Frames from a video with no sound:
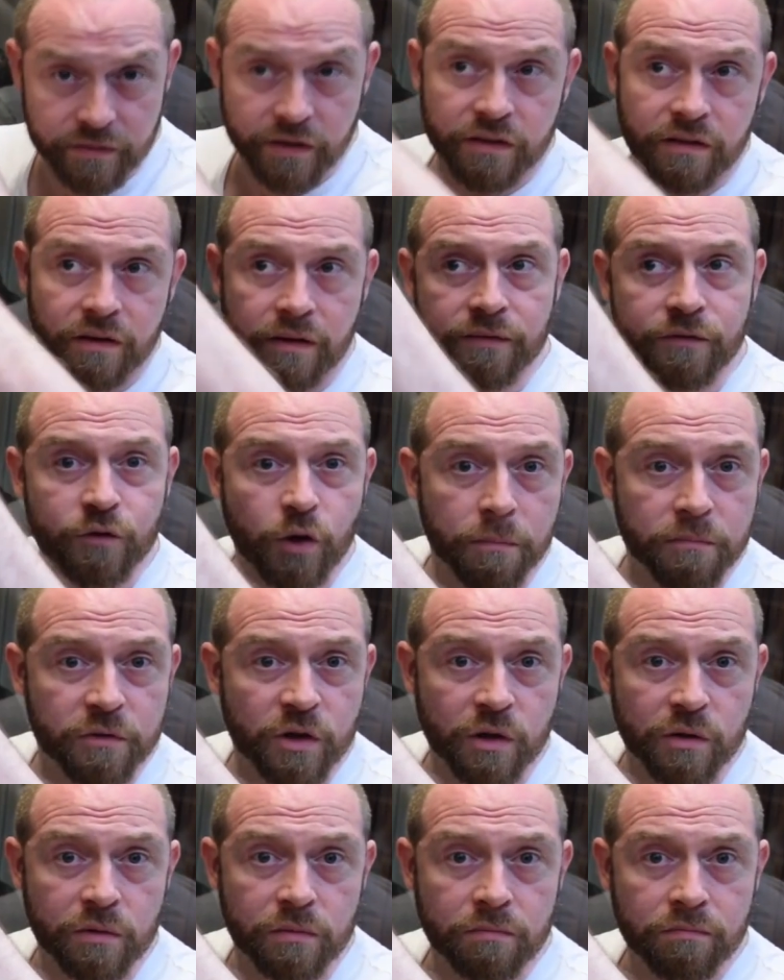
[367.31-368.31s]
kind of top
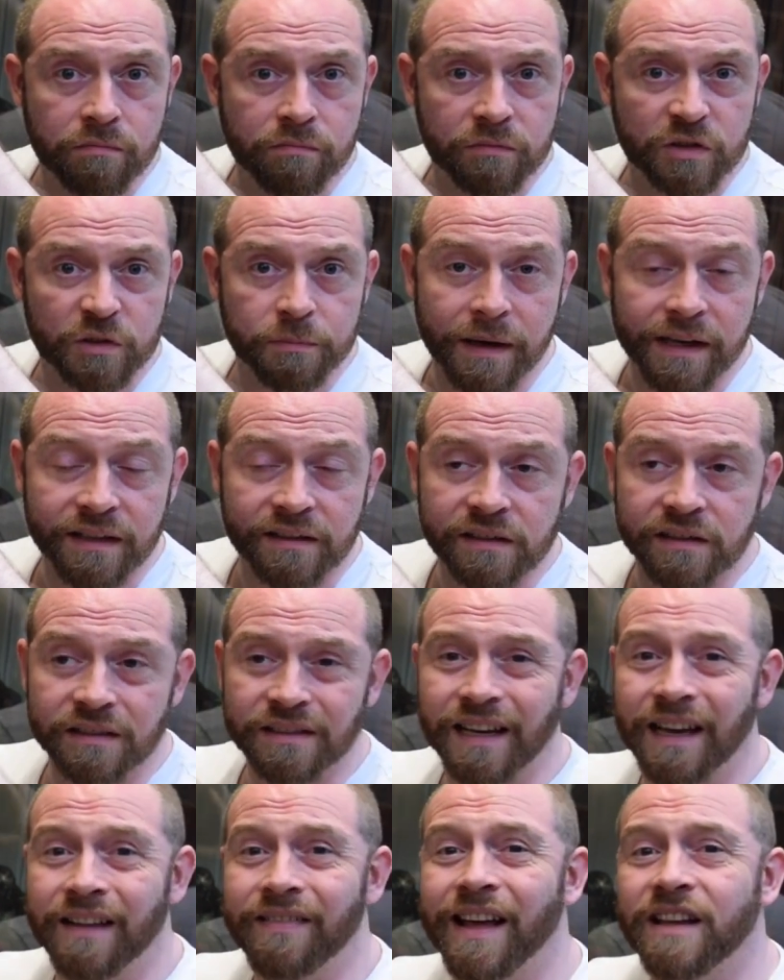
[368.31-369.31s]
two
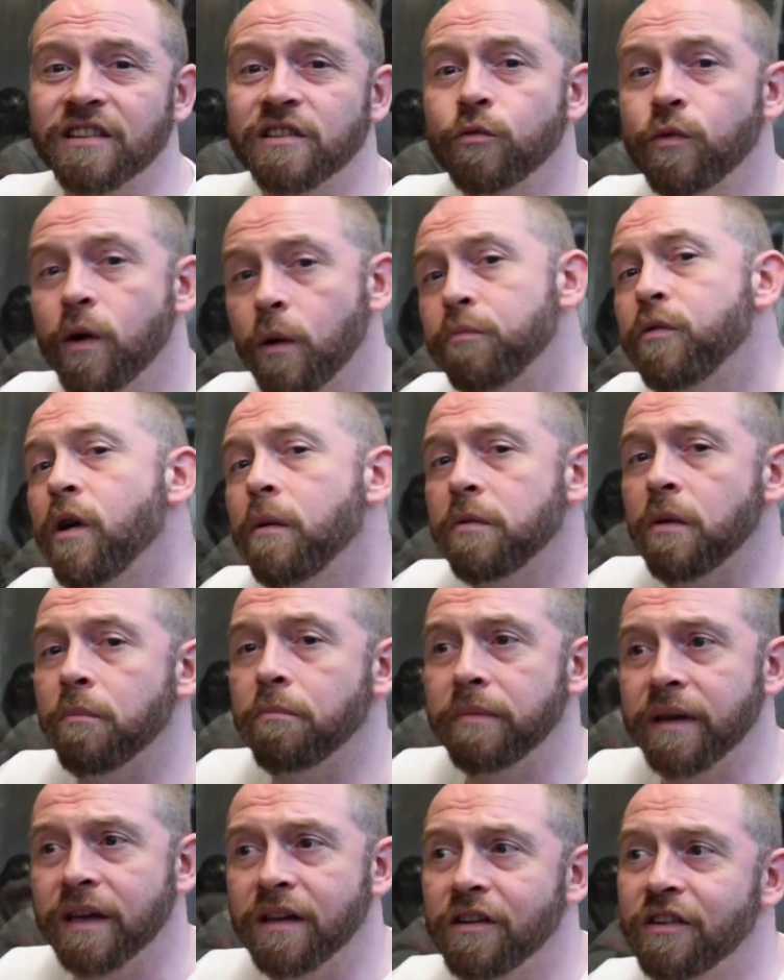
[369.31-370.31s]
spaces, and that's a real
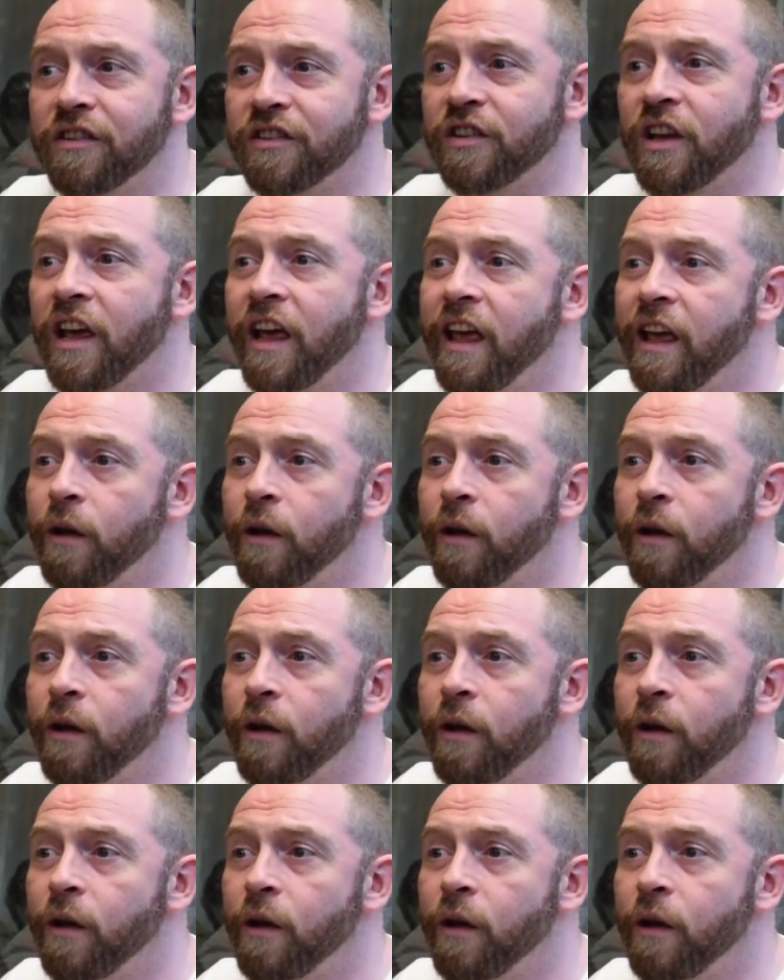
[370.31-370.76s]
problem because